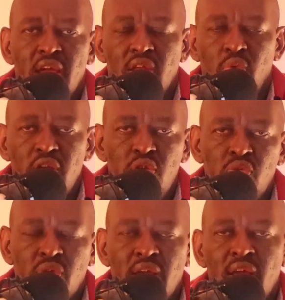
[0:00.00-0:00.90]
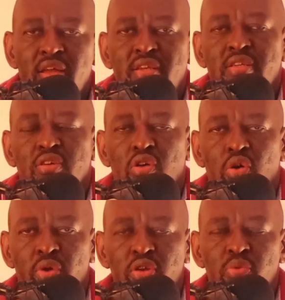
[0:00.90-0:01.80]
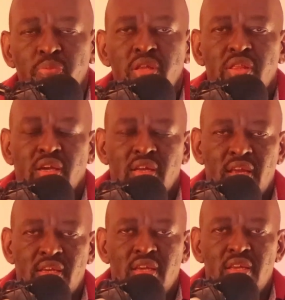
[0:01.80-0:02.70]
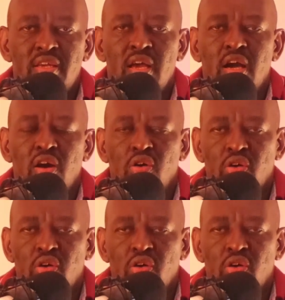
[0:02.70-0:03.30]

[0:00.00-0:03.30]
And when you get or when you meet the criteria